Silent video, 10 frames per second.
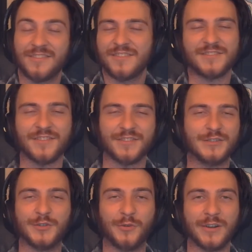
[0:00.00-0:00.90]
Just a
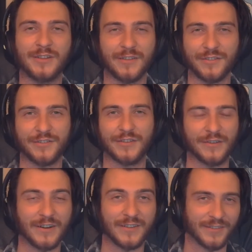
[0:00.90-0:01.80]
joy to listen to,
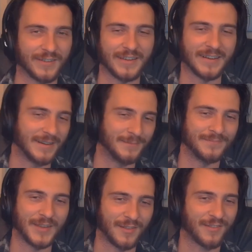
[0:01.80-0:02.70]
honestly. Um
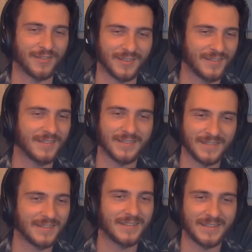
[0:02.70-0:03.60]
it's
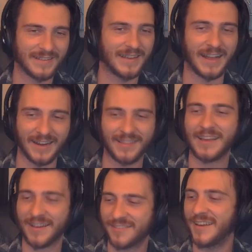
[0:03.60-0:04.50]
it like
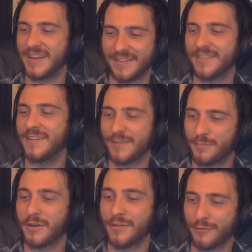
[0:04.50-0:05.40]
I said, it's it's a
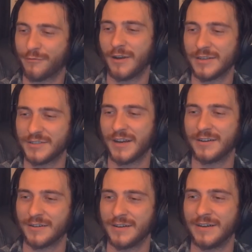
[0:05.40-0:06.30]
breath of fresh
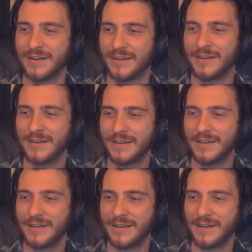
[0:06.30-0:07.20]
air. uh
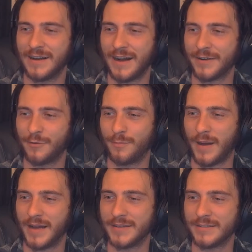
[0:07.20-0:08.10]
I don't
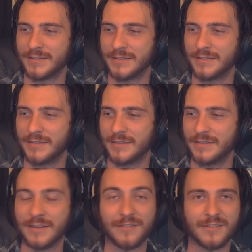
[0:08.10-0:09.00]
mind
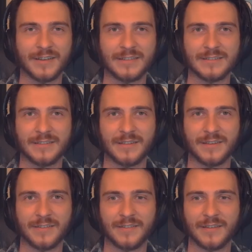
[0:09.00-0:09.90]
listening to this.